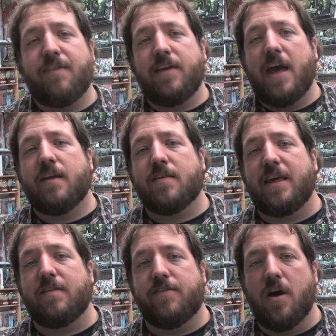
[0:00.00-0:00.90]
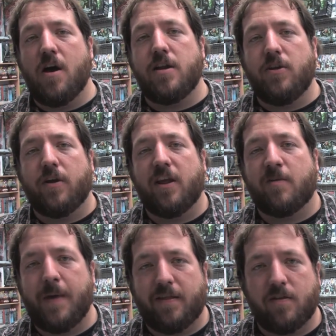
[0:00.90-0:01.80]
AvX is done, you can
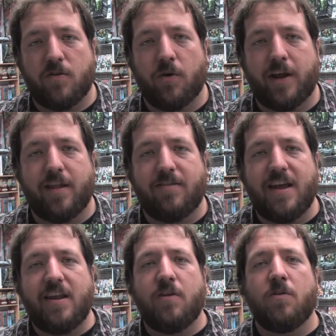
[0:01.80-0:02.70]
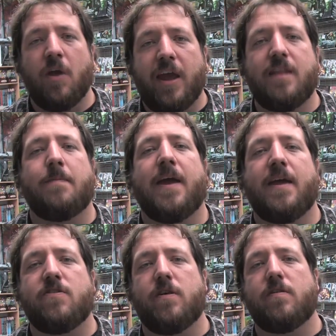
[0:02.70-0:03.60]
expect the story to continue in the
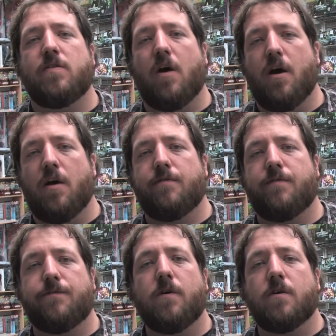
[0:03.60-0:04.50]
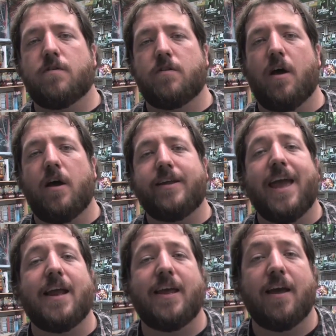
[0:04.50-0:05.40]
pages of first
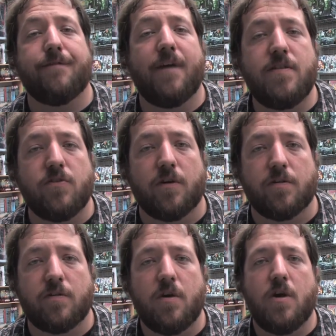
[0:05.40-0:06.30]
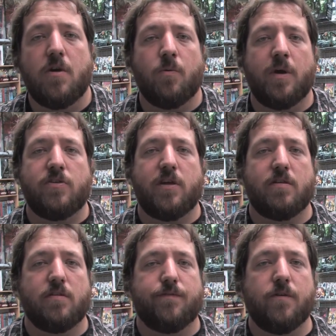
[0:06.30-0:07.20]
Uncanny Avengers, which
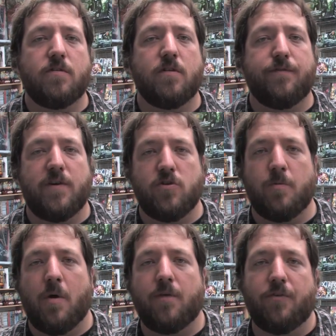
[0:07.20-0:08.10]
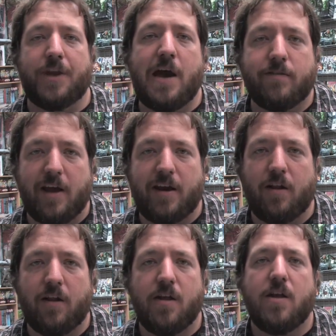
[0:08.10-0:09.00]
is the first official Marvel Now
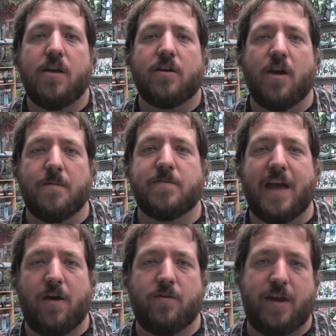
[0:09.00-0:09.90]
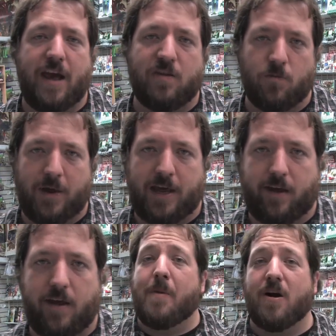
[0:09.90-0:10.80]
title. Comes out next
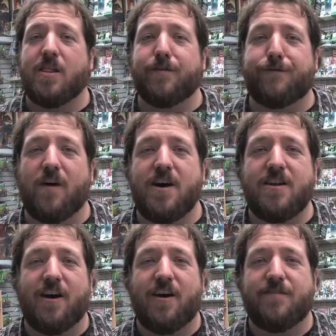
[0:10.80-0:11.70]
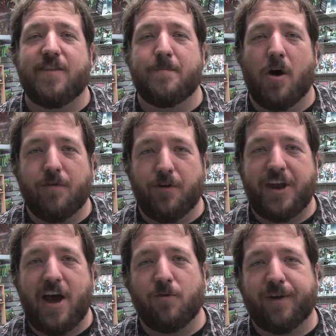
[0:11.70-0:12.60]
week. Part of the fun of the Marvel
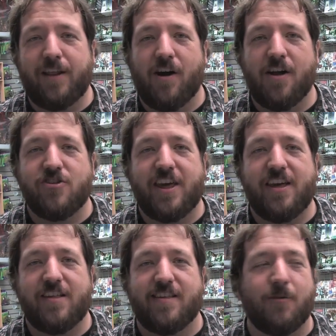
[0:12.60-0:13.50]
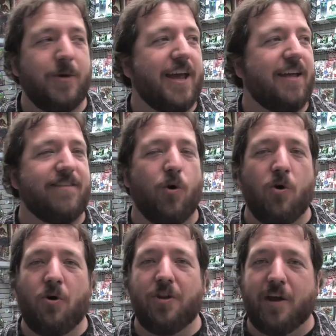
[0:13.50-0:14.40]
Now relaunch is that we get to
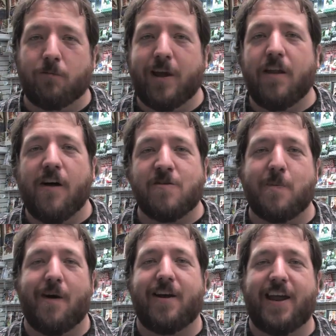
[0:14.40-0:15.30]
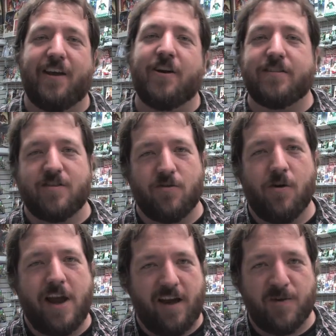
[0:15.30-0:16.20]
hold a relaunch party here at the
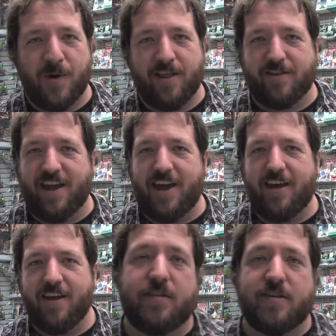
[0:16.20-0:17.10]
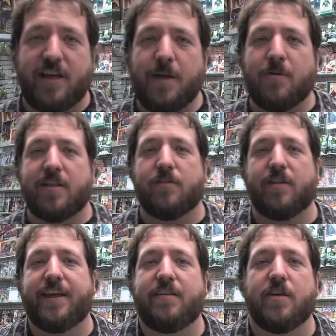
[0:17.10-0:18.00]
store next Wednesday to celebrate the
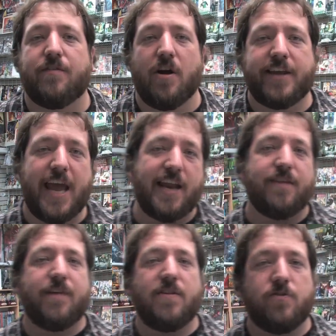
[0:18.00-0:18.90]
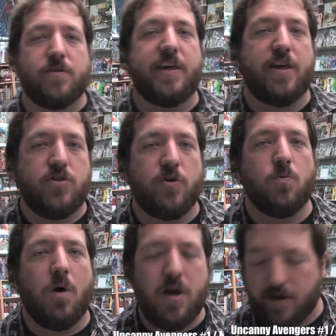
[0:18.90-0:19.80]
release of Uncanny Avengers issue
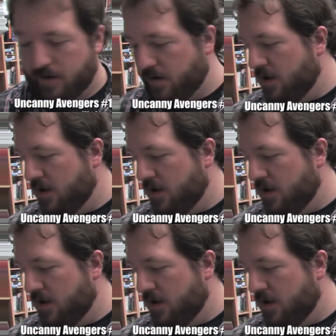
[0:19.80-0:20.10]
1.